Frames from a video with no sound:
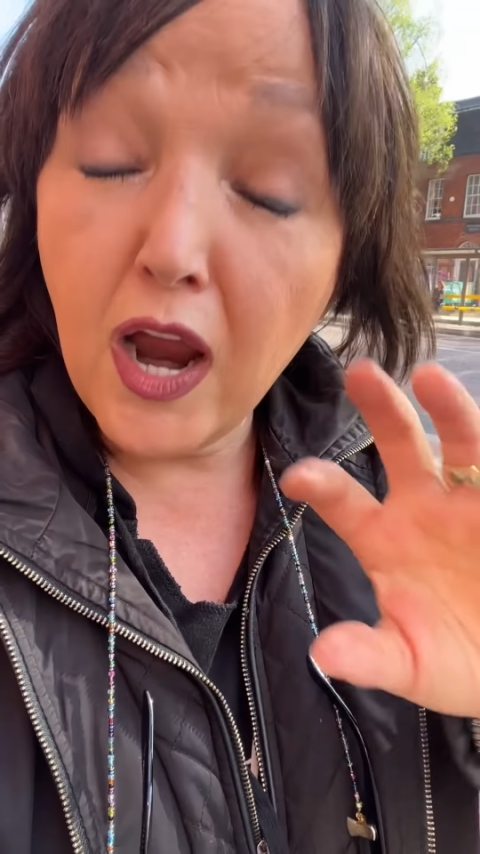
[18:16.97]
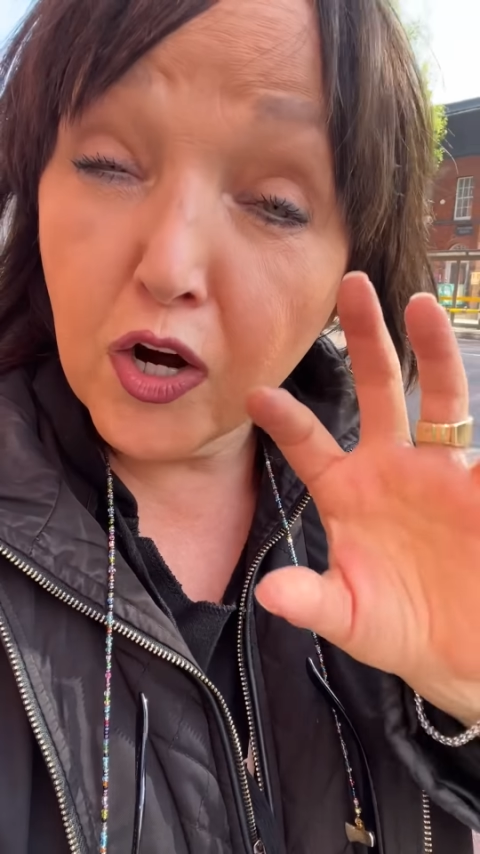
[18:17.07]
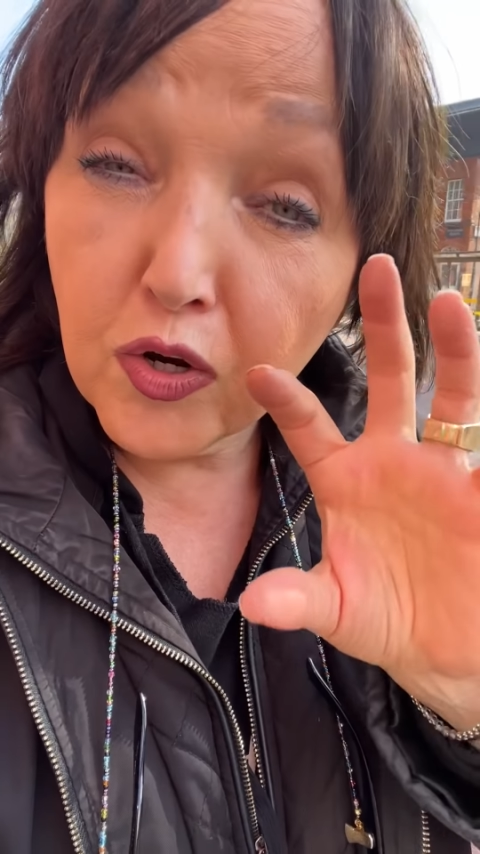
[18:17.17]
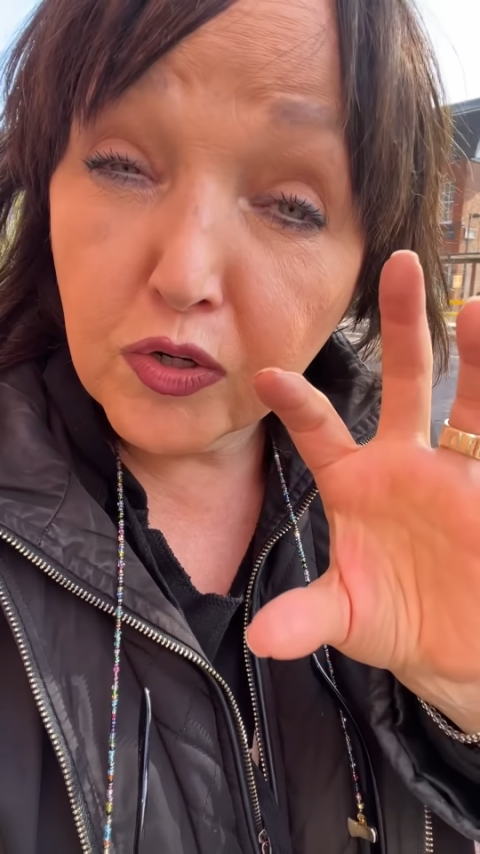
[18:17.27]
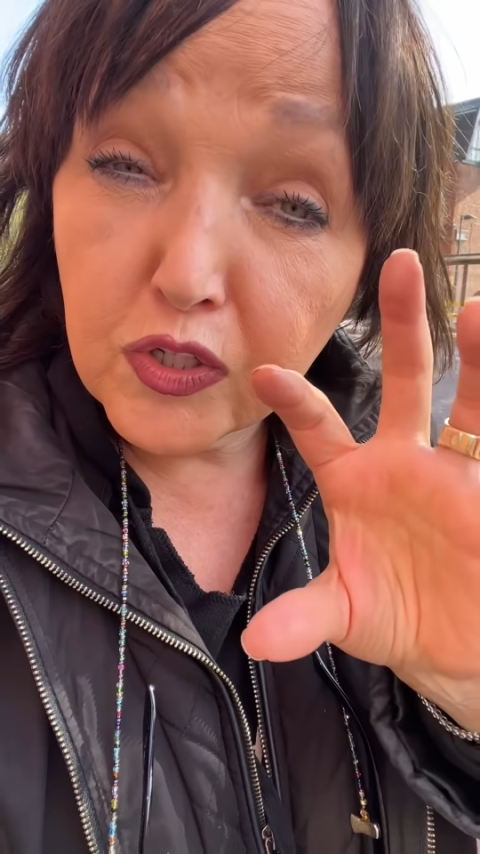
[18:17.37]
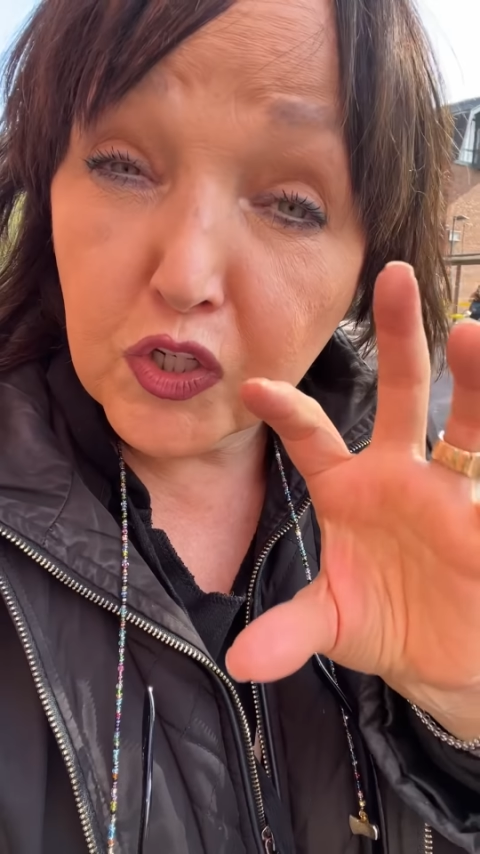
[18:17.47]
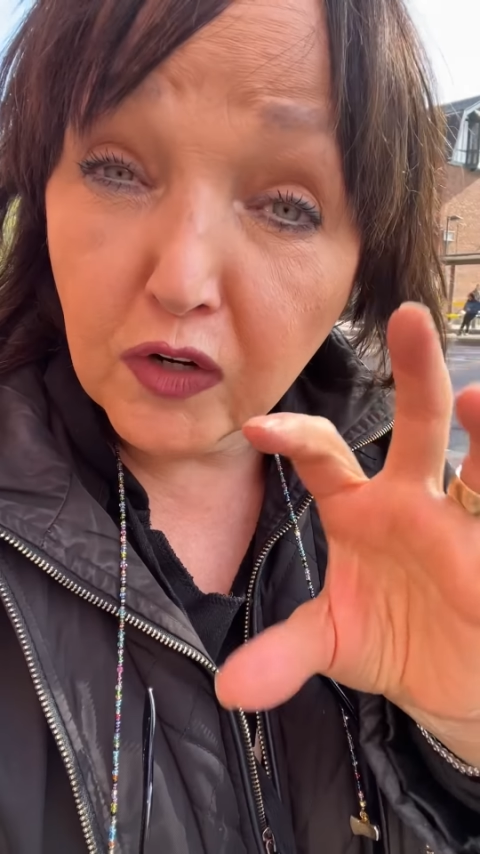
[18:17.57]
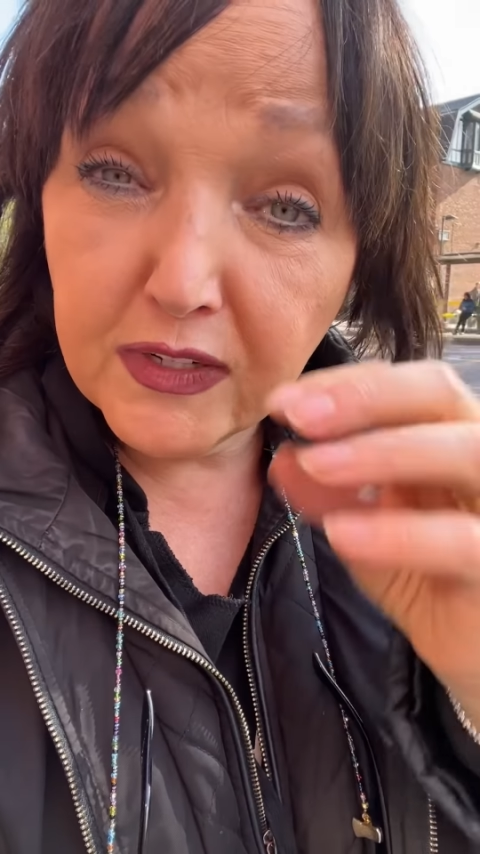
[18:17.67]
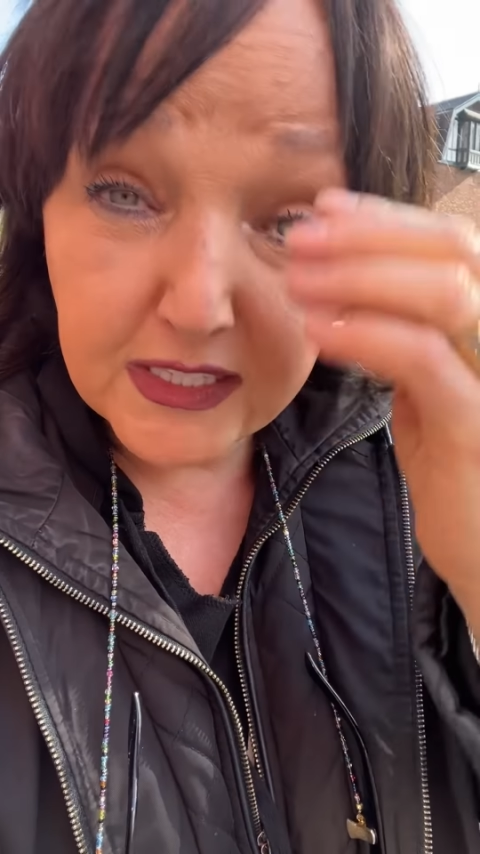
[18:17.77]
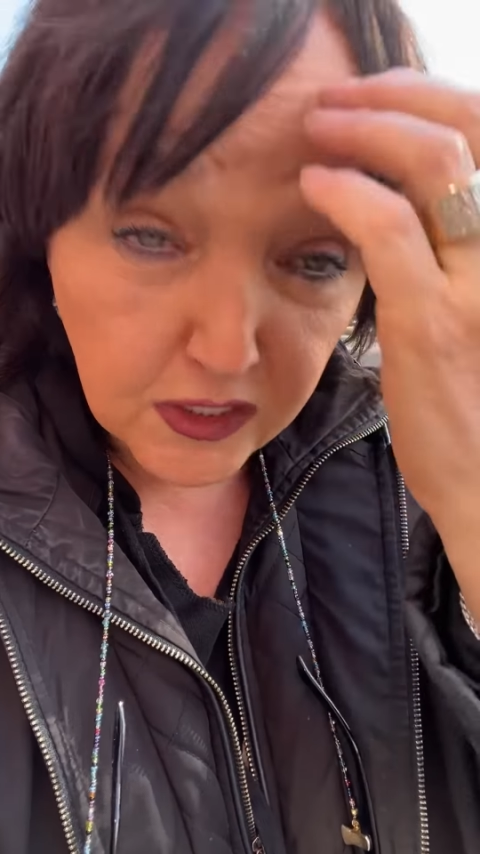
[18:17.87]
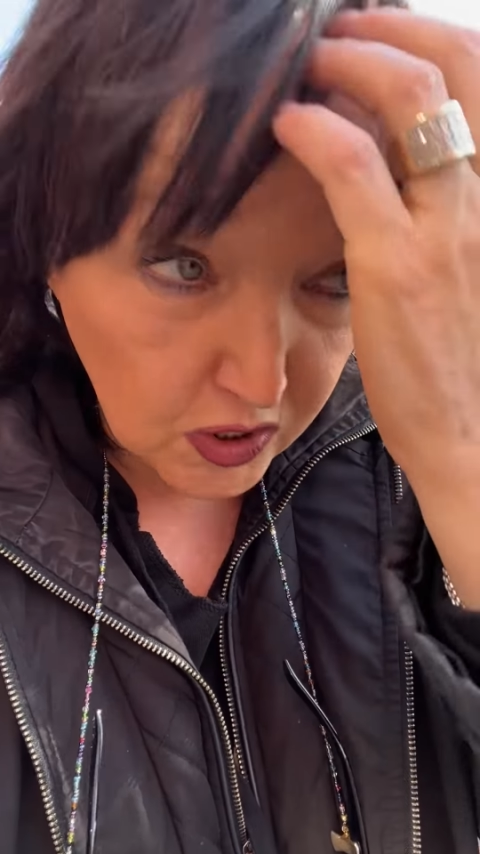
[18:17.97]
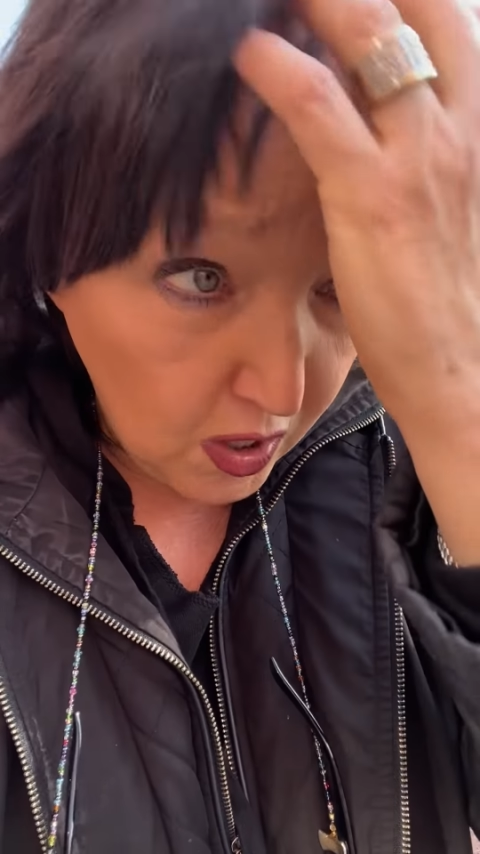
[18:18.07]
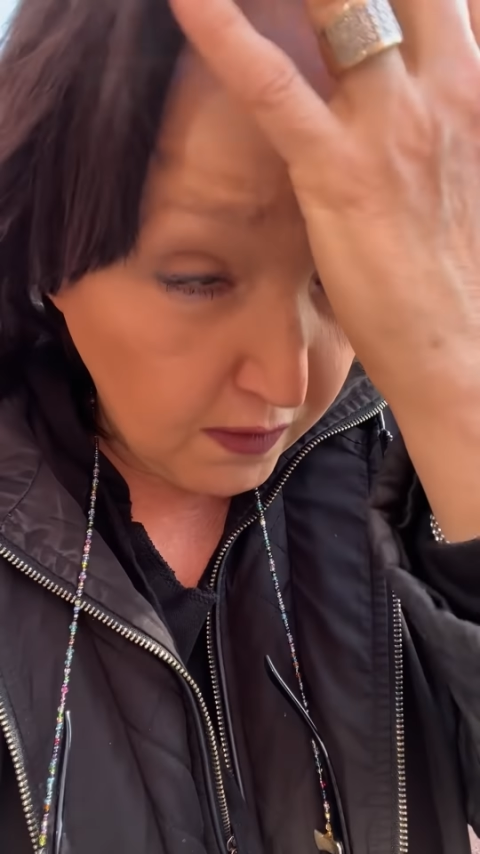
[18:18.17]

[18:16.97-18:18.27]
our services